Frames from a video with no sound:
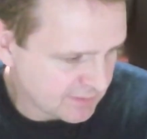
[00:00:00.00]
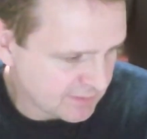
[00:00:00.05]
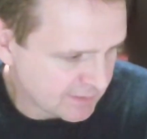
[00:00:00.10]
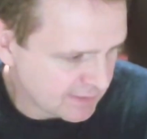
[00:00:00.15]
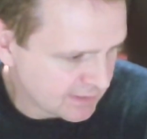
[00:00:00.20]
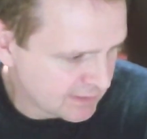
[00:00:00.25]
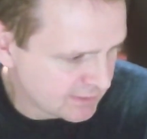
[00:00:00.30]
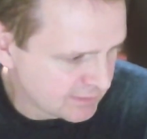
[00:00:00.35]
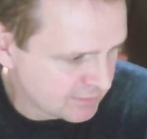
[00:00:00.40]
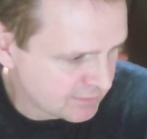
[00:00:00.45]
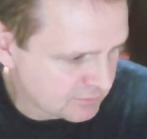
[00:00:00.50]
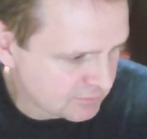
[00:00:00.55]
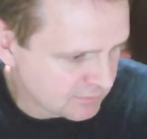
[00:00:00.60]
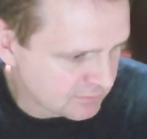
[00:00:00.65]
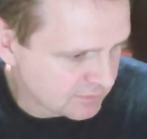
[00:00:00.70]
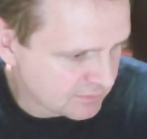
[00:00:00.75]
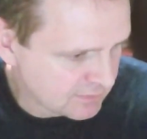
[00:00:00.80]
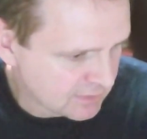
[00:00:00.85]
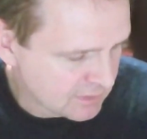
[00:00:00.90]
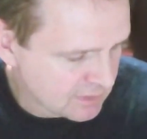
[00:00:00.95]
And
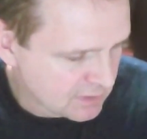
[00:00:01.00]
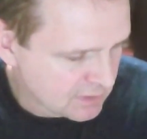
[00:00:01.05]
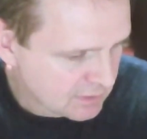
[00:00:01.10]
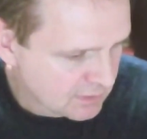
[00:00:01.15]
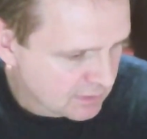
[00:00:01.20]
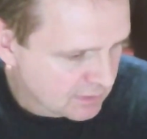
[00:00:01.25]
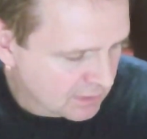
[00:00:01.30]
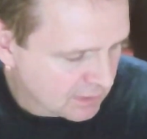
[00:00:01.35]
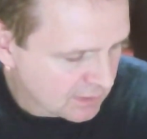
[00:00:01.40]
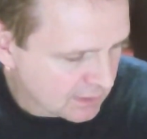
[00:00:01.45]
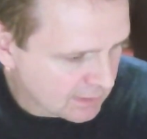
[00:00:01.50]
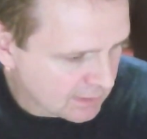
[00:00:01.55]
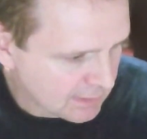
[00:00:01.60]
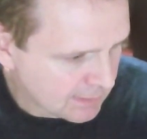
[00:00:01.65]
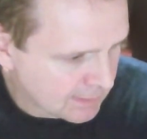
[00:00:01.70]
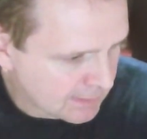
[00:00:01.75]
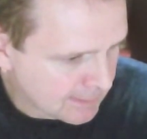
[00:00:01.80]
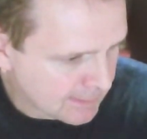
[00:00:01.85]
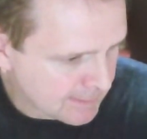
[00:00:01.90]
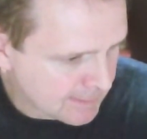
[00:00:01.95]

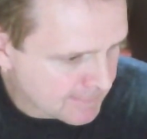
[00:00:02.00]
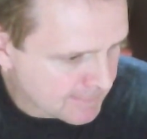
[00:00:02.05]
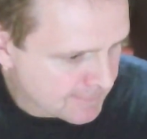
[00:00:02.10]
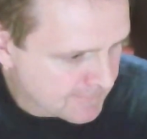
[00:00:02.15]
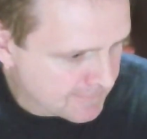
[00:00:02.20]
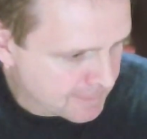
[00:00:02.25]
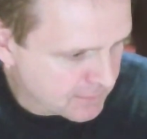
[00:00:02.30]
uh,